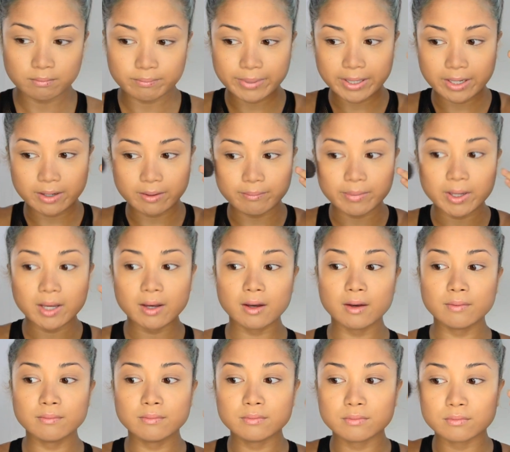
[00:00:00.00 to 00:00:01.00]
Bam,
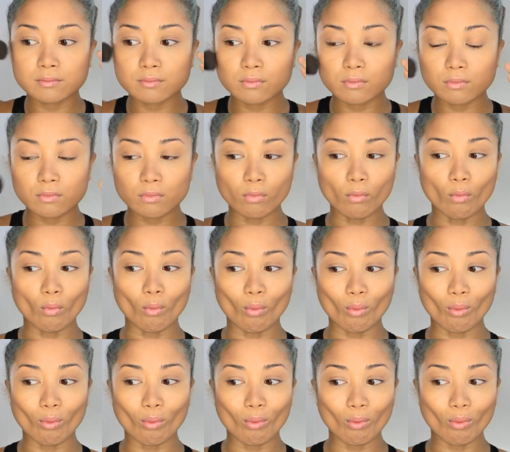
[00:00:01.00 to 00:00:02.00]
bam.
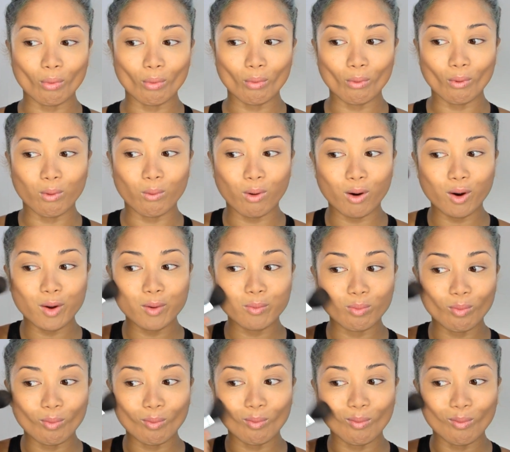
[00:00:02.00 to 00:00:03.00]
Alright.
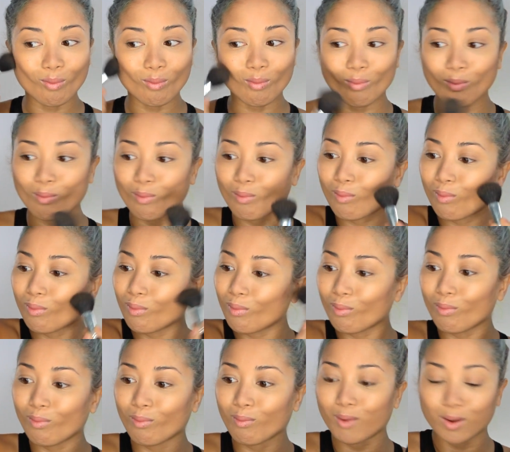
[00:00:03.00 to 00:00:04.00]

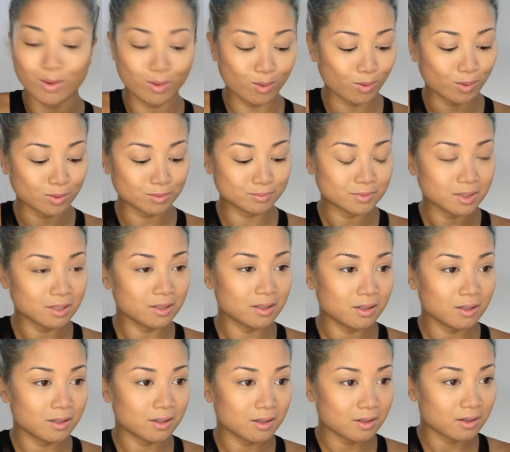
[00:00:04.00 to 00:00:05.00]
Cool.
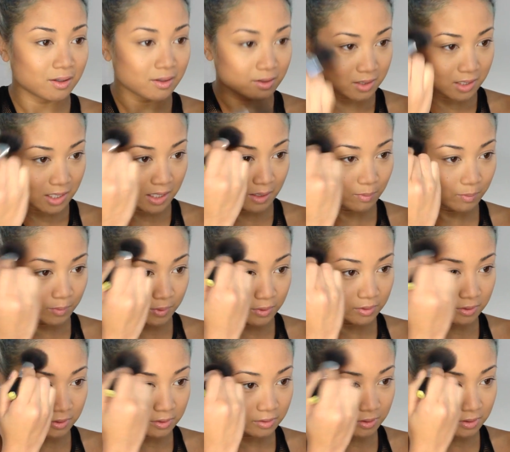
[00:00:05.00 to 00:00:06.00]

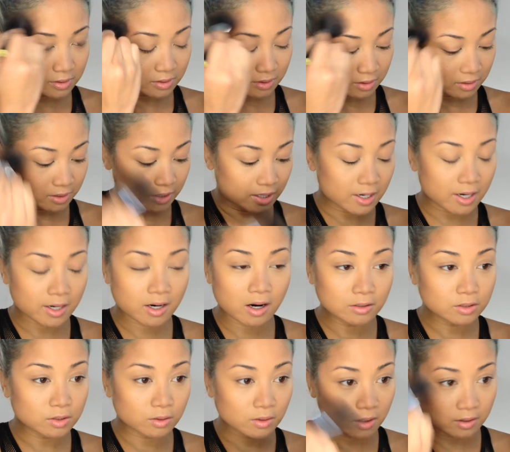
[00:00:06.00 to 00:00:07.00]
Temples. And I
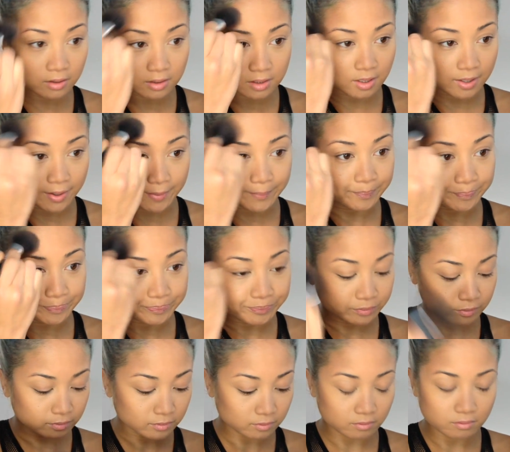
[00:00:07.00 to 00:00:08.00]
contour all the time.
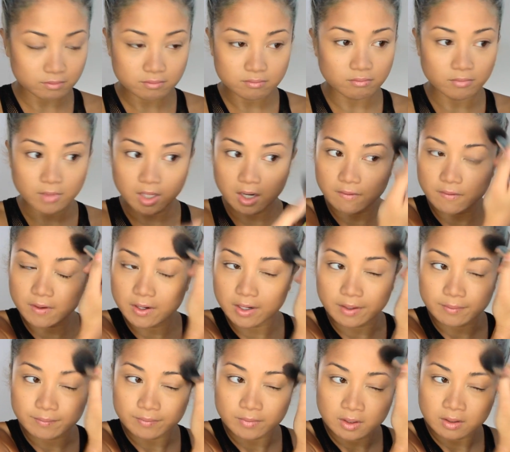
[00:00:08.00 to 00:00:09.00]
Every
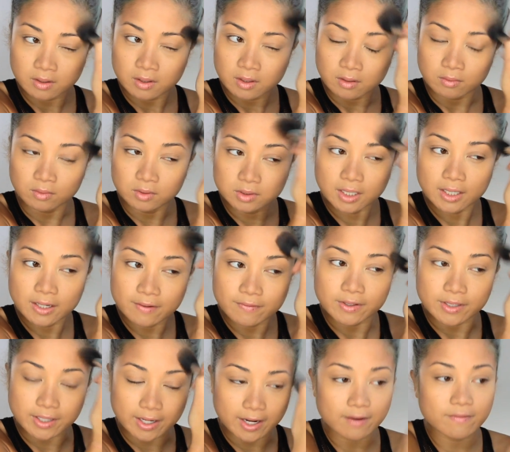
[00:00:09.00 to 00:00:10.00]
day. Well, not
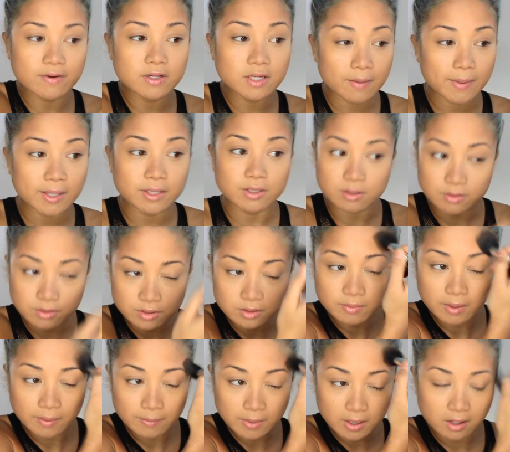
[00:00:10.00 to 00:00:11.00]
every day. Every time I do
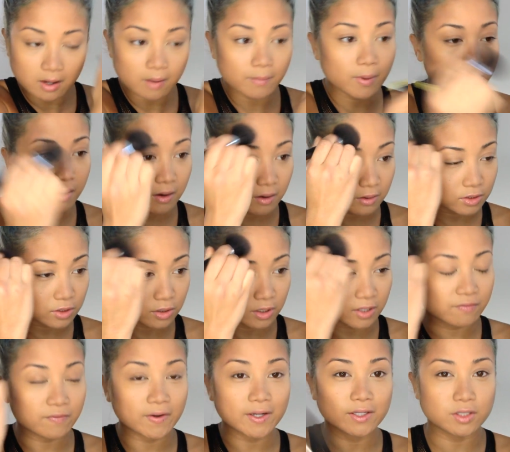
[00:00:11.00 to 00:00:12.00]
my makeup, I contour.
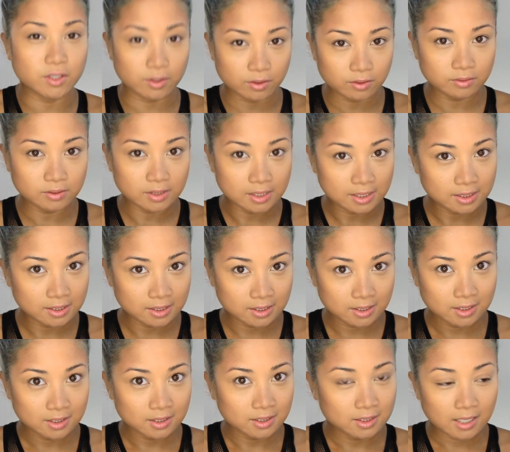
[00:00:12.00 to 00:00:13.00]
If I don't,
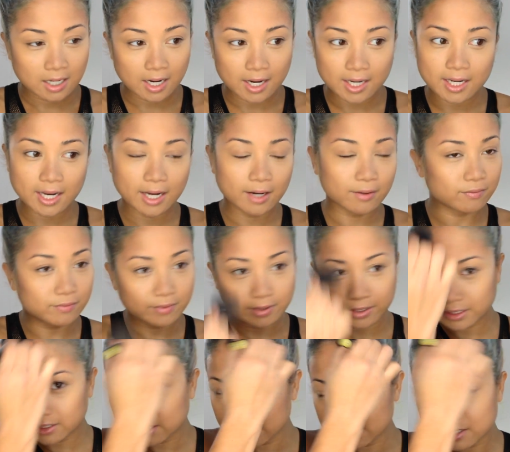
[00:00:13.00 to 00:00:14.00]
I get really